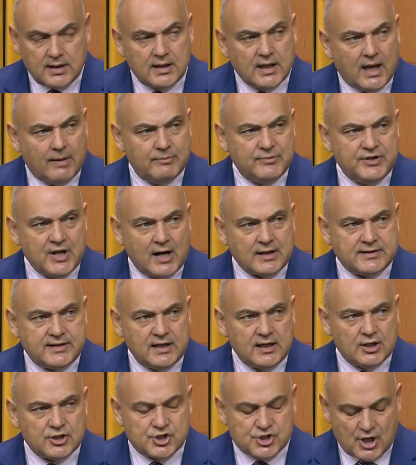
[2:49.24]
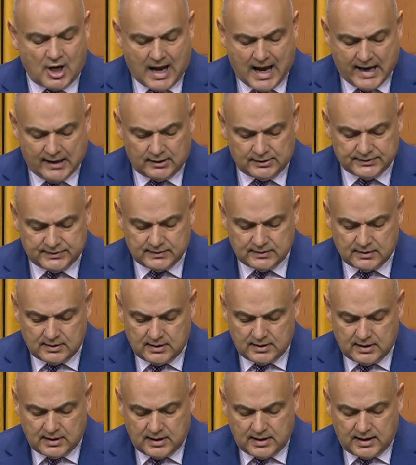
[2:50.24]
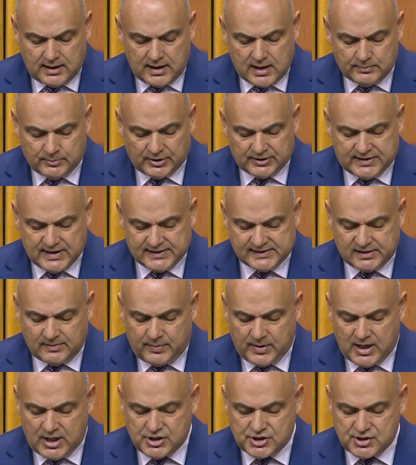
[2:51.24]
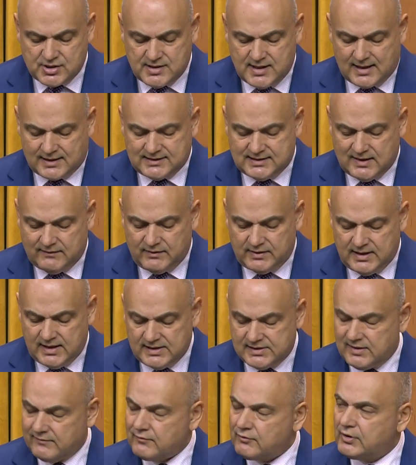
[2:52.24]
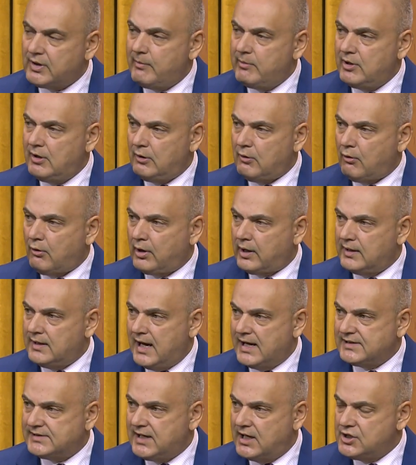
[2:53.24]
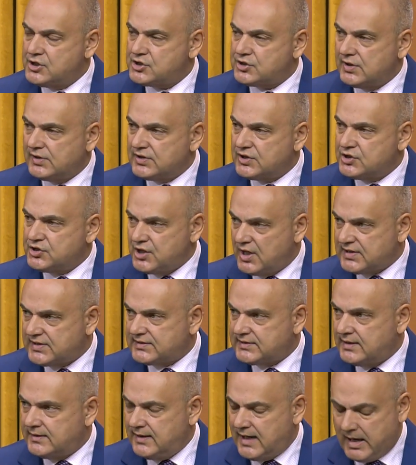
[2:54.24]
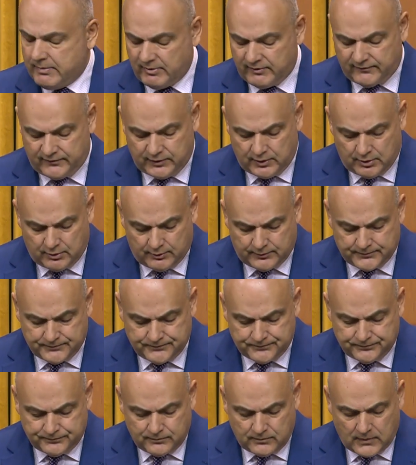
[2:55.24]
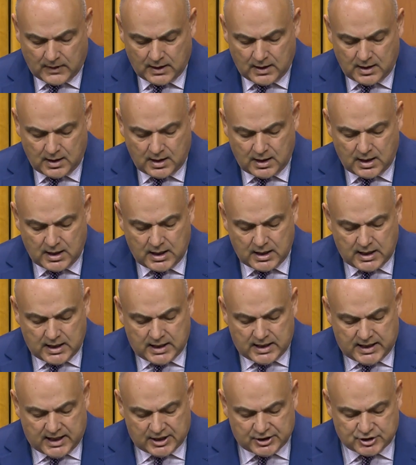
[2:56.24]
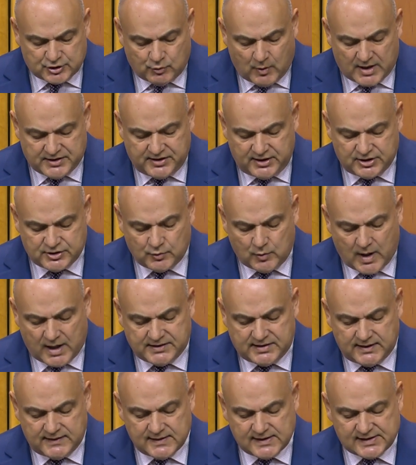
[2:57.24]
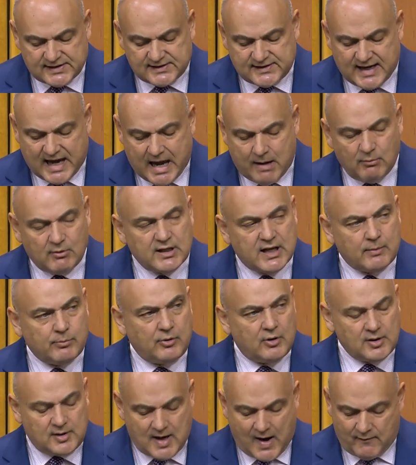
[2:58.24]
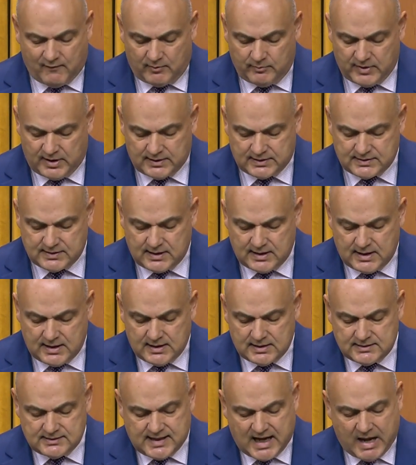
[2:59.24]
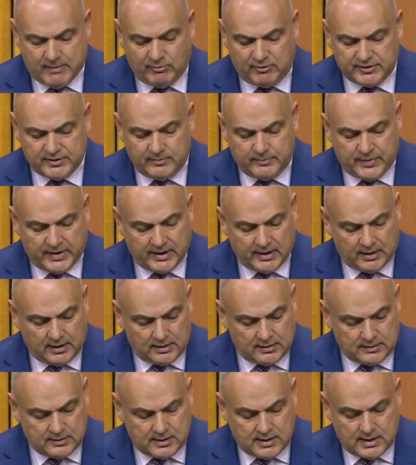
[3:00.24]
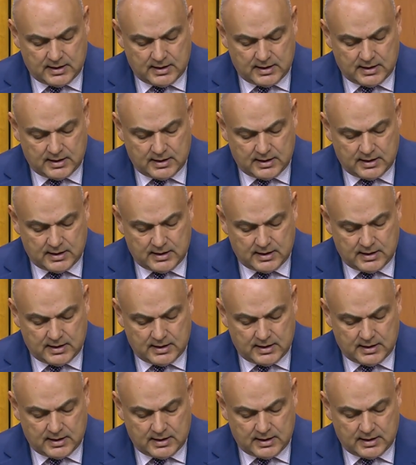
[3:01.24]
abducting a child, participation in activities of criminal organizations, just to name a few. In 2020, the same Liberal government tabled a bill